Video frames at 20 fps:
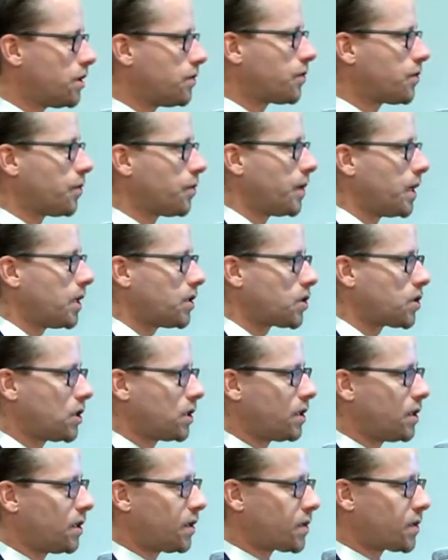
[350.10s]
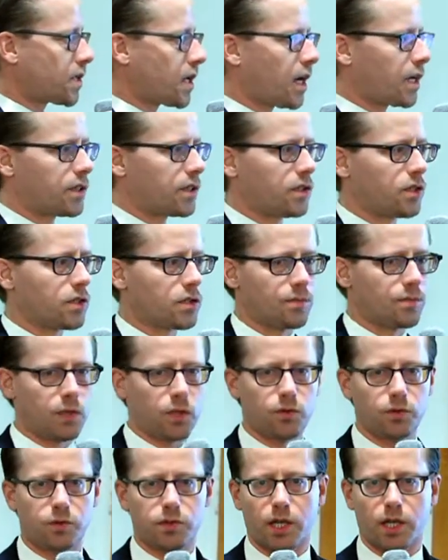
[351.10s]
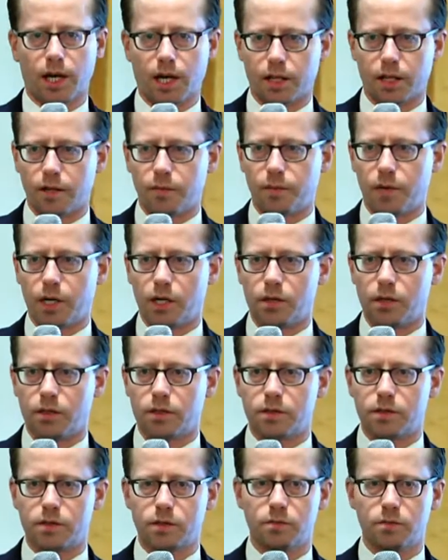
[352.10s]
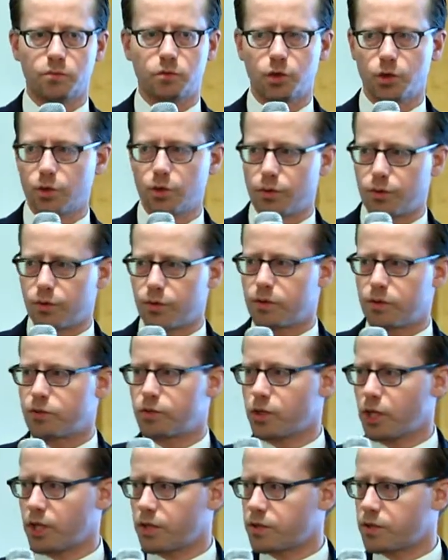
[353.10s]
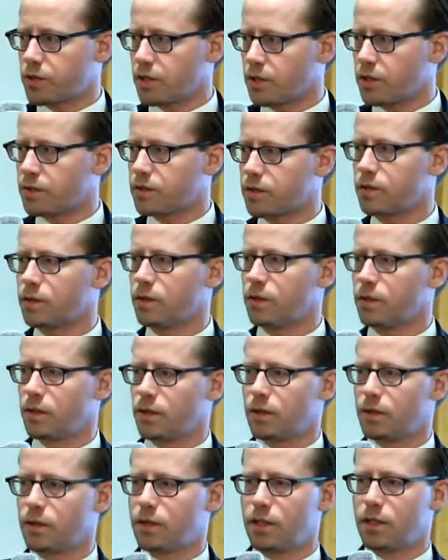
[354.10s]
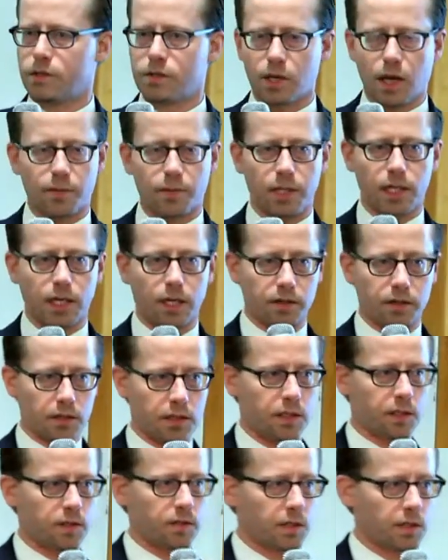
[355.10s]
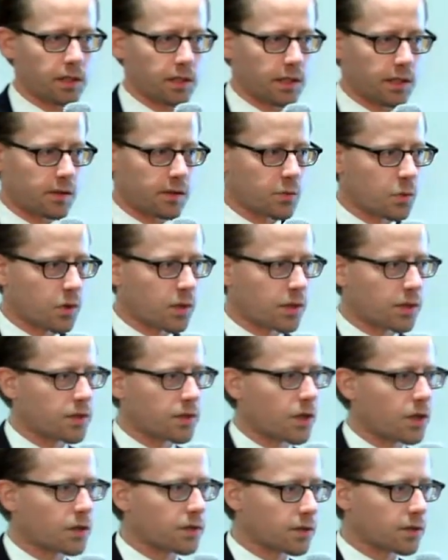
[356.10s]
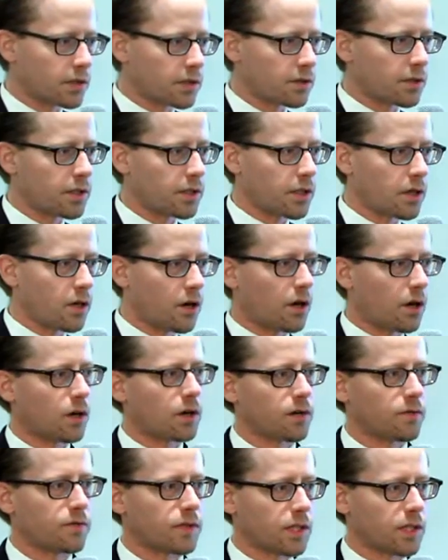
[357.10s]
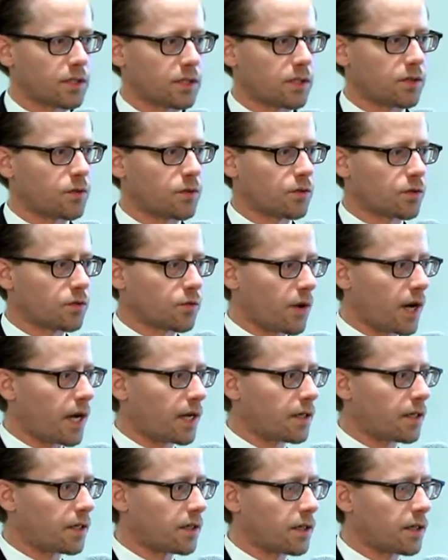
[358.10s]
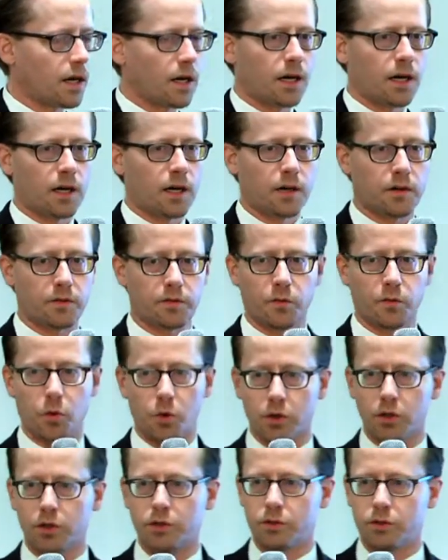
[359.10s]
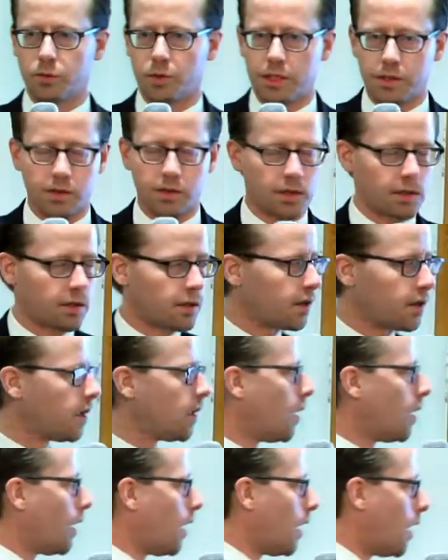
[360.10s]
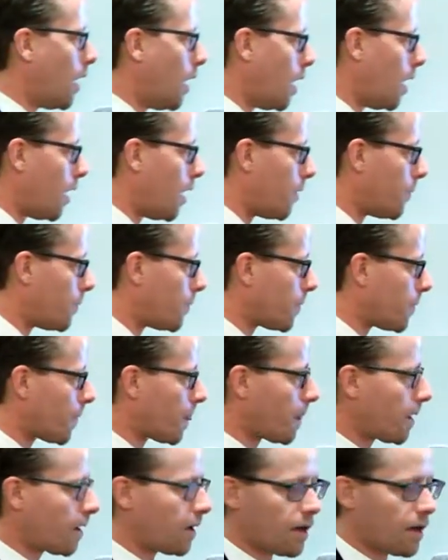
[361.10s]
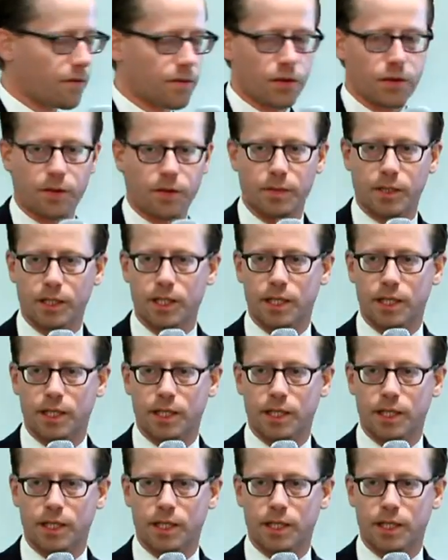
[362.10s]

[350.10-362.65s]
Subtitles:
information to decide the disputes on the merits. Truth, justice. These words are literally carved into granite for good reason. Heavy thumb on